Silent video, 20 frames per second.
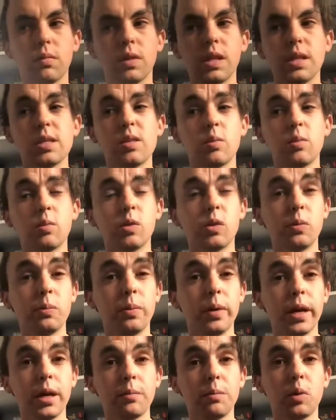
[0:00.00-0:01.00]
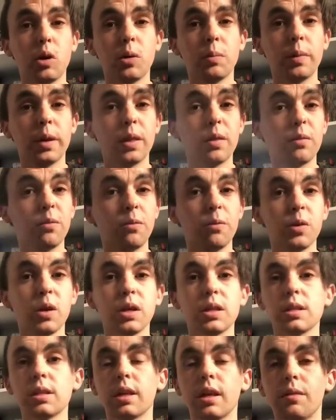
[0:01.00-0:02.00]
This would have been probably the
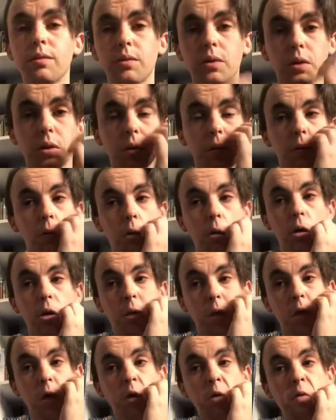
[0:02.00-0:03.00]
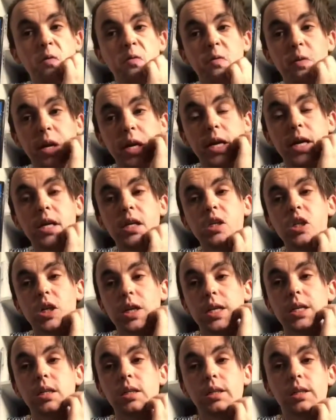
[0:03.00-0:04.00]
first ever
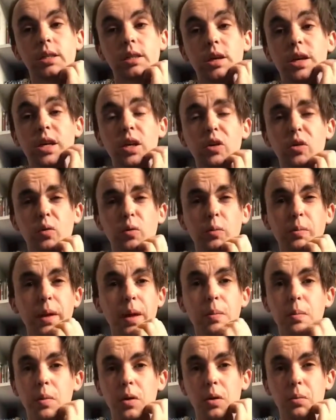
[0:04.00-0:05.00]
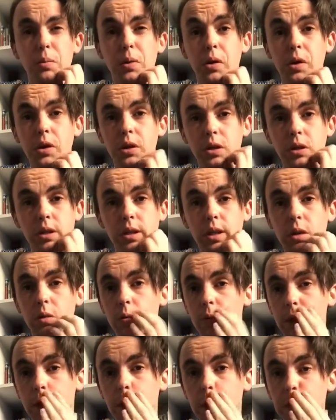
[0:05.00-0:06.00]
VHS I can remember purchasing
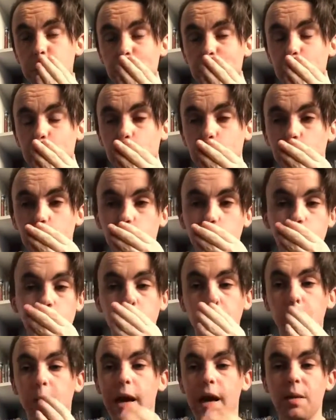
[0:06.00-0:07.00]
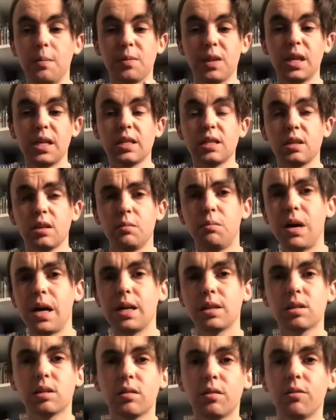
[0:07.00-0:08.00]
when I was little. This and
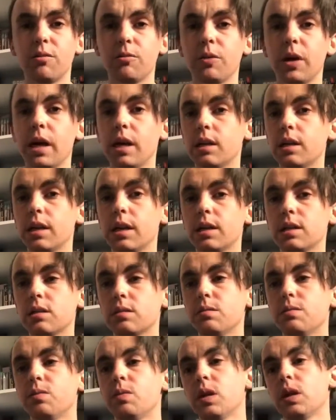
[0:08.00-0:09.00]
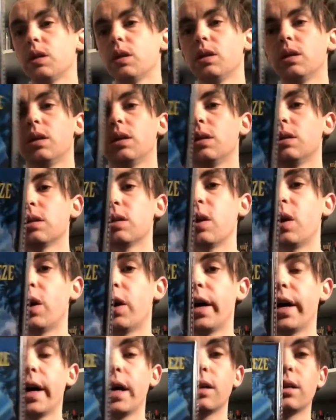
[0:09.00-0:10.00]
Mask of the Phantasm. So
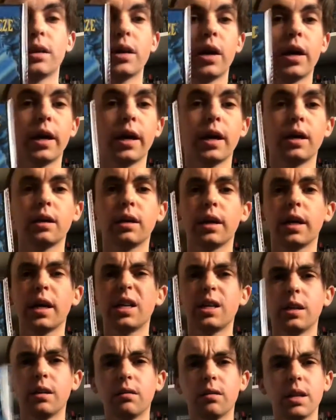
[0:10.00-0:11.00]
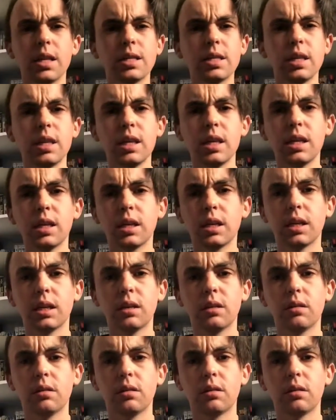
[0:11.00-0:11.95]
I had to go ahead and get it. This here,